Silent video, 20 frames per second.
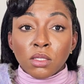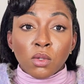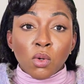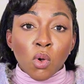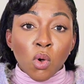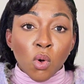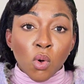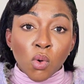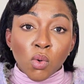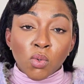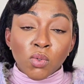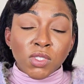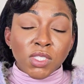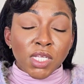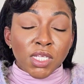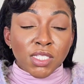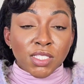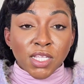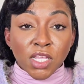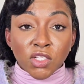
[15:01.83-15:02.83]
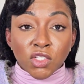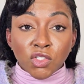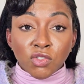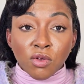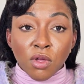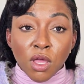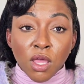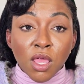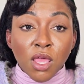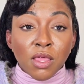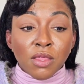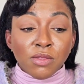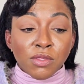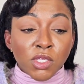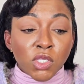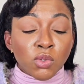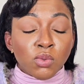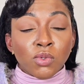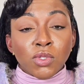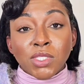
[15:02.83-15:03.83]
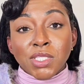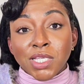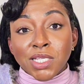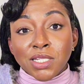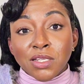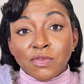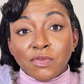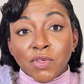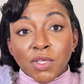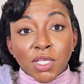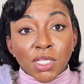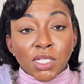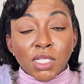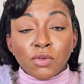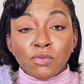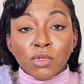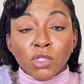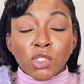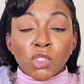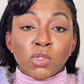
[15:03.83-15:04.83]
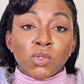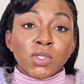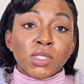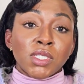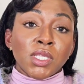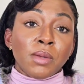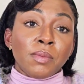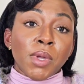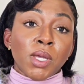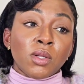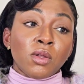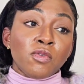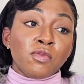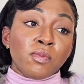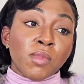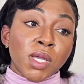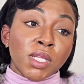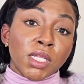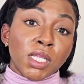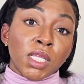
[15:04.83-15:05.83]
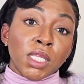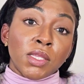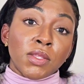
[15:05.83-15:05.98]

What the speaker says: calls, etc., this will significantly reduce the amount of money